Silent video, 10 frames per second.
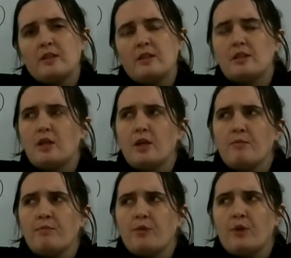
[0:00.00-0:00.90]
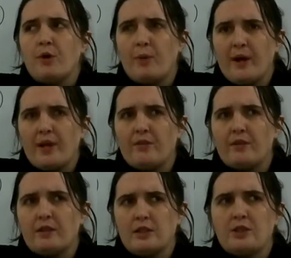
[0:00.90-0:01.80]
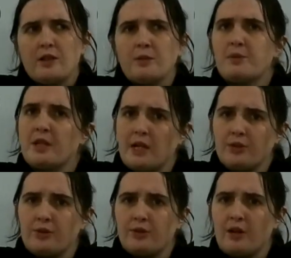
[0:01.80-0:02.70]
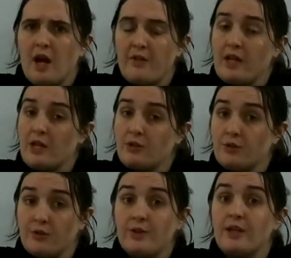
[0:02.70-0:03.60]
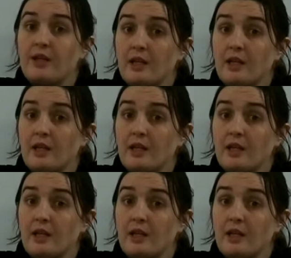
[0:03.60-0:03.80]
You see, a wave is interacting with an electron and the electron